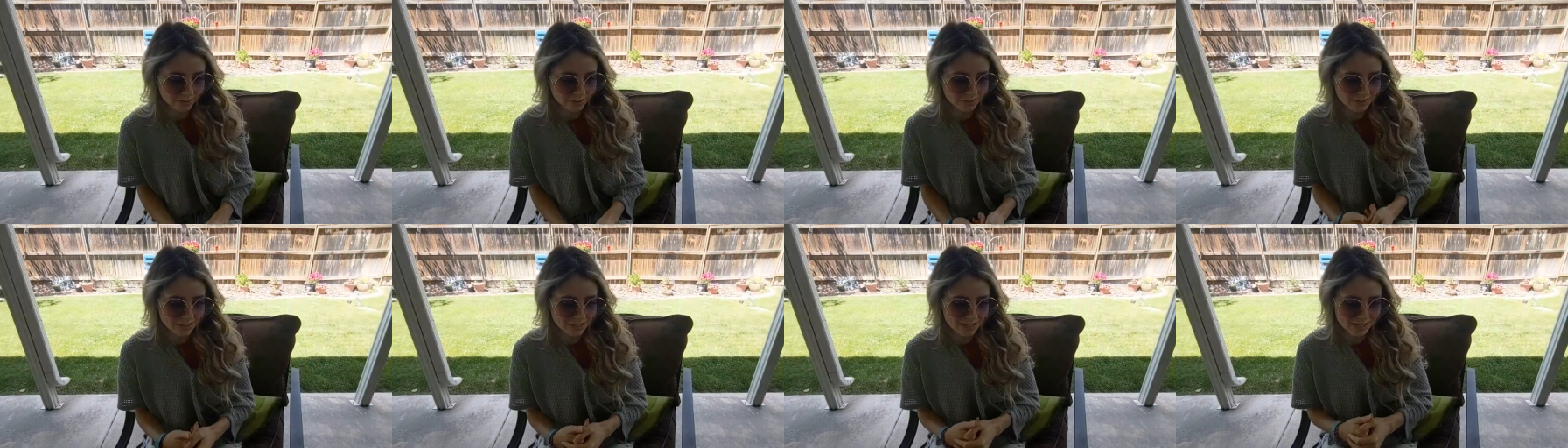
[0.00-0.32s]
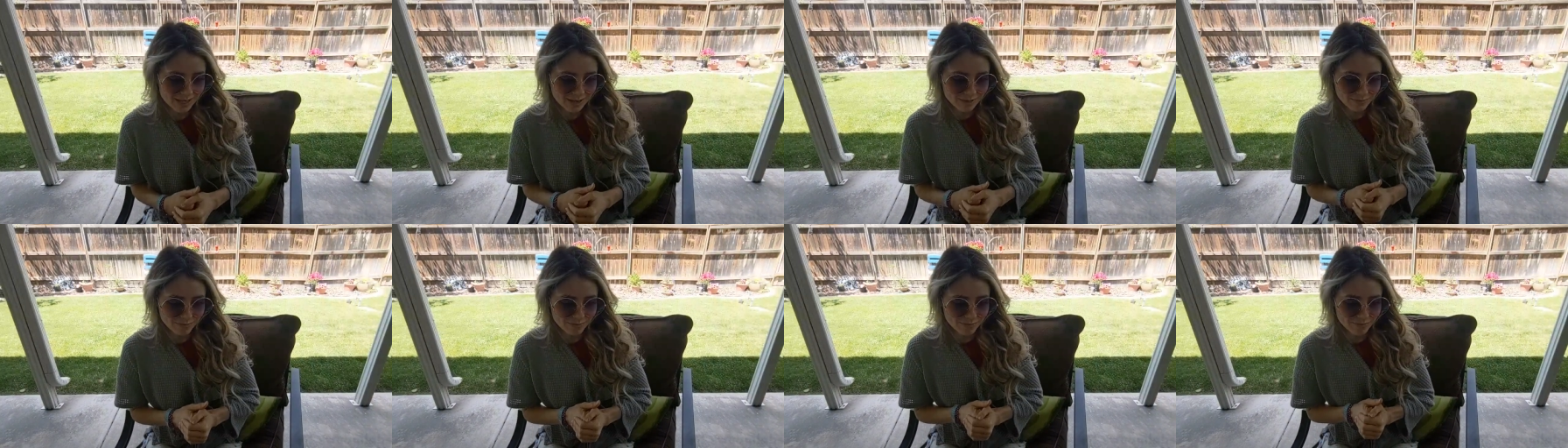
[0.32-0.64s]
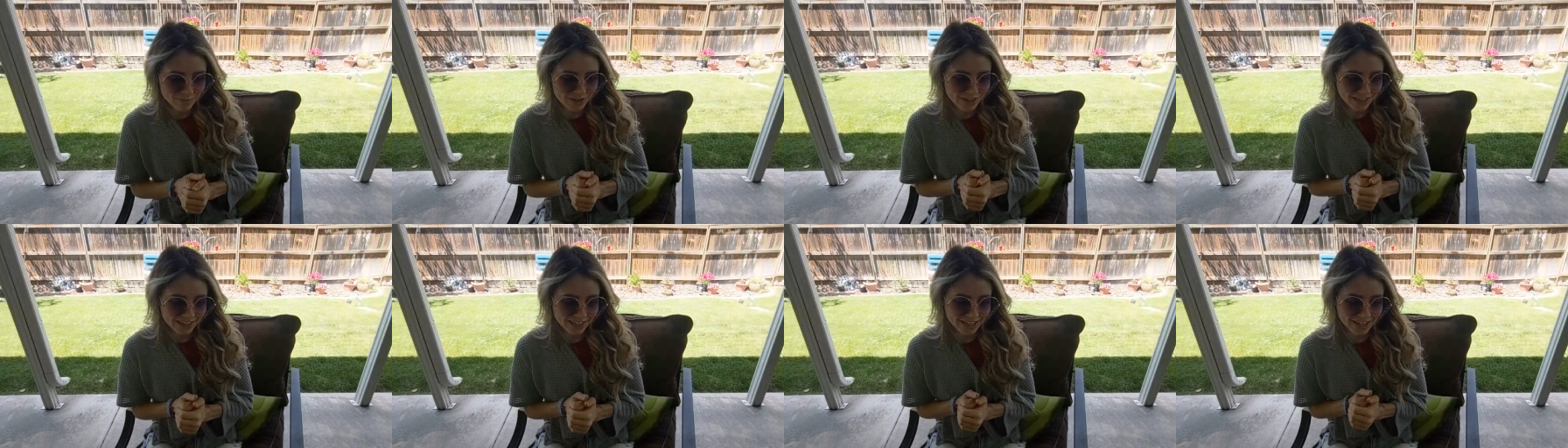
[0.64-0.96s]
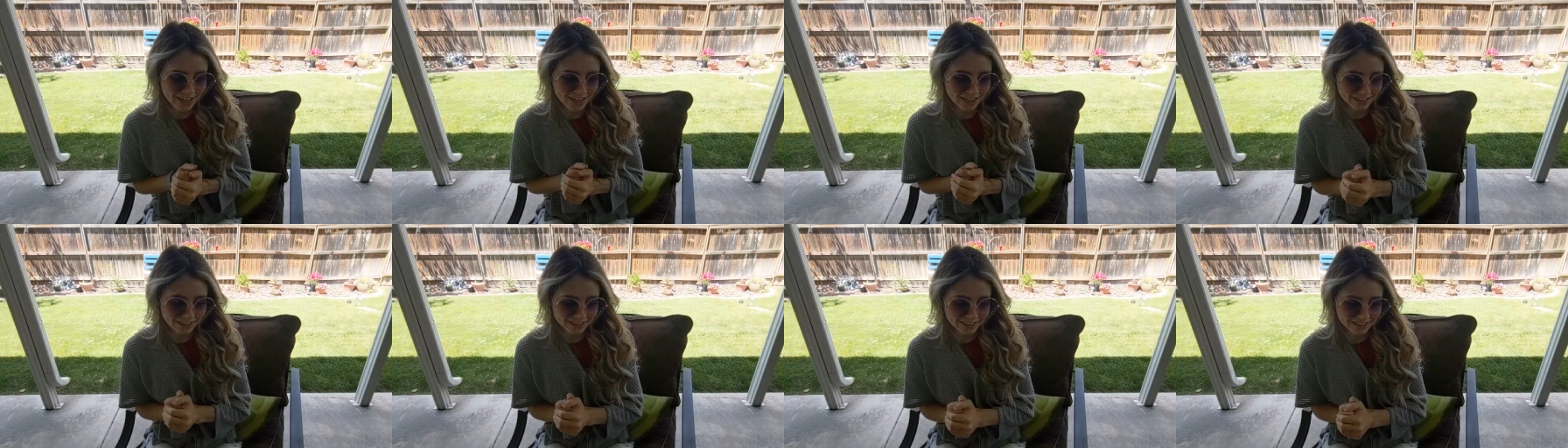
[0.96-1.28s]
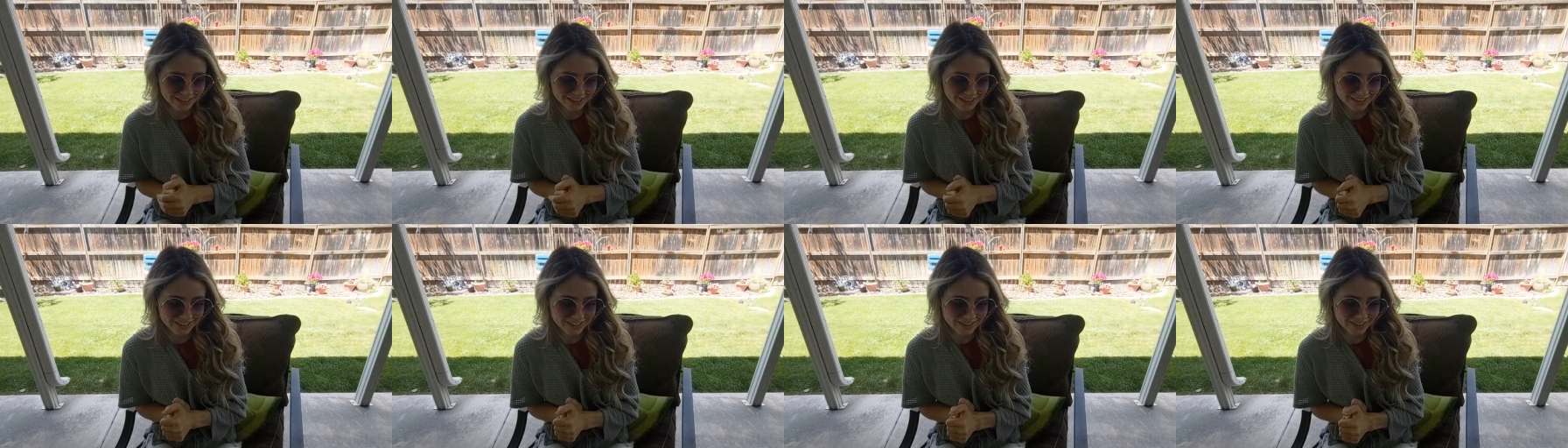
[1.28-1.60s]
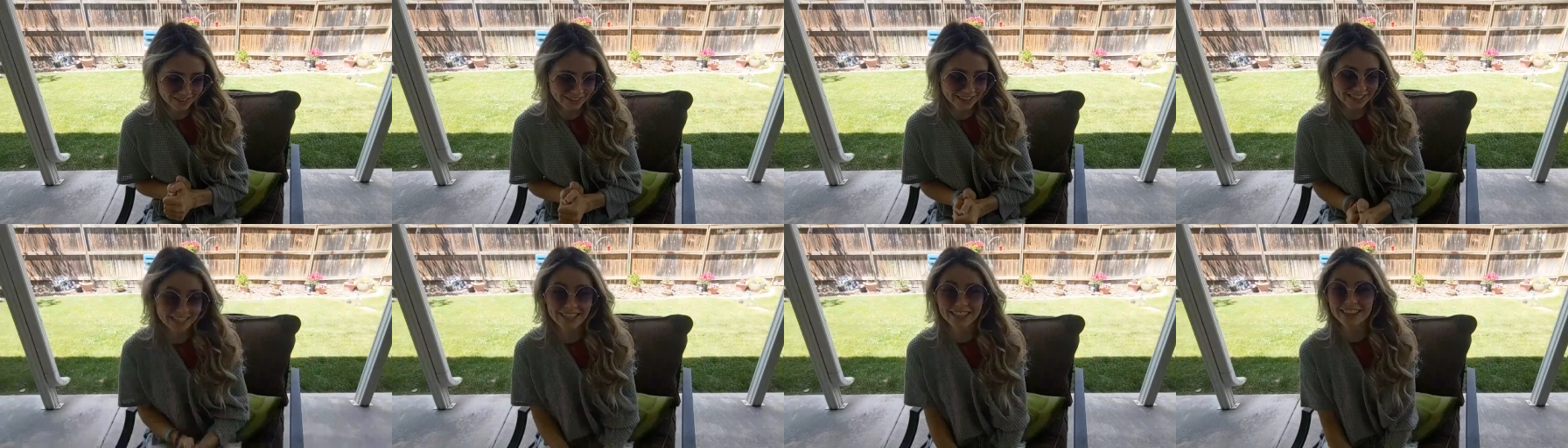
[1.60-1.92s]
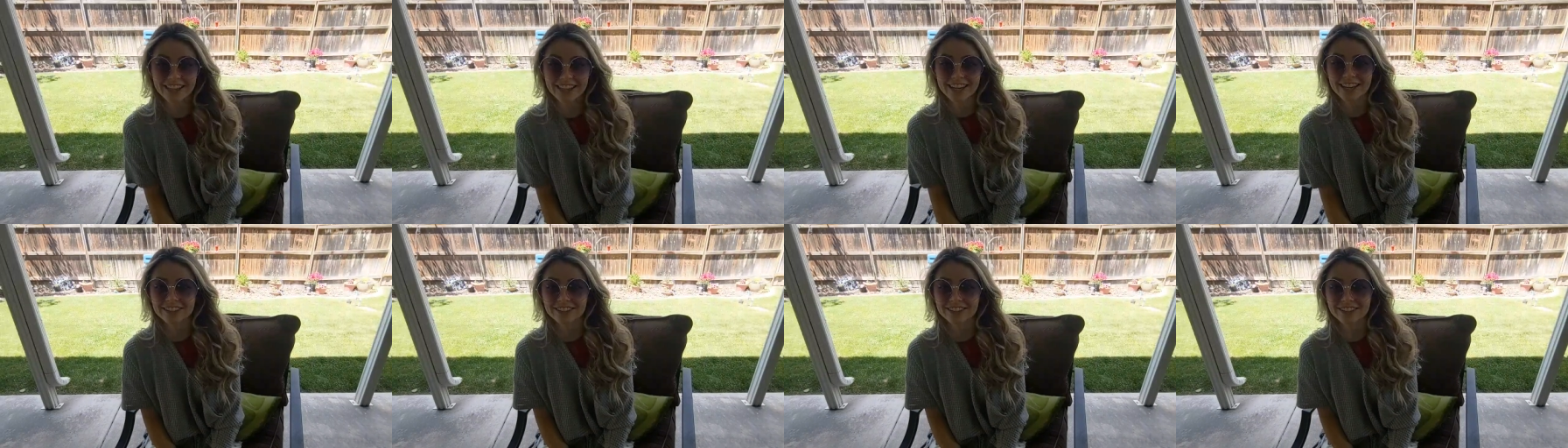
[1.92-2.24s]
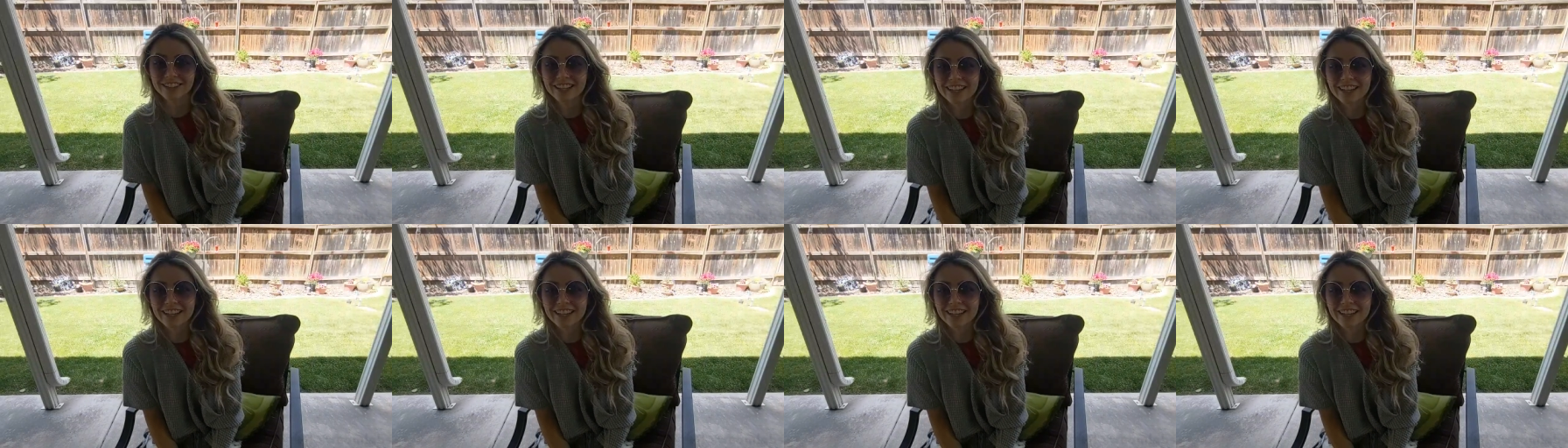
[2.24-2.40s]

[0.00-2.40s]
What if I say, yeah, it's not gonna get that.